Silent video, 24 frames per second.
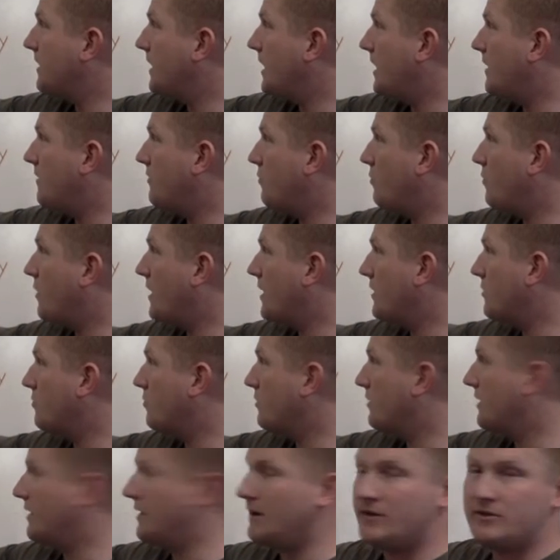and the
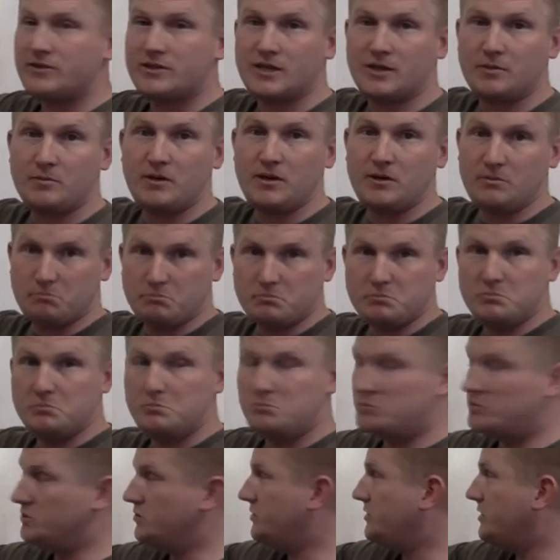y-coordinate is going to be
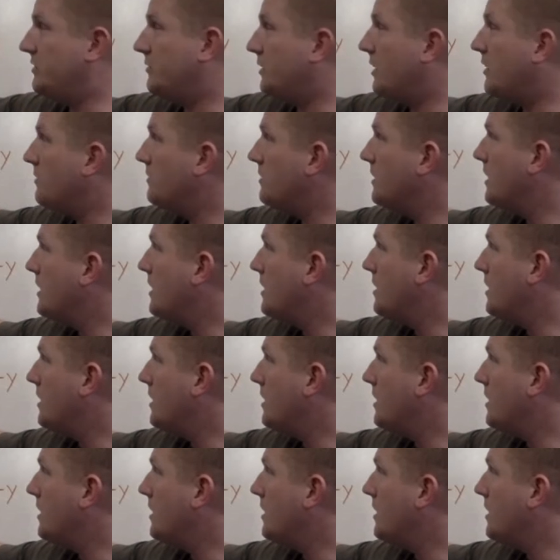0.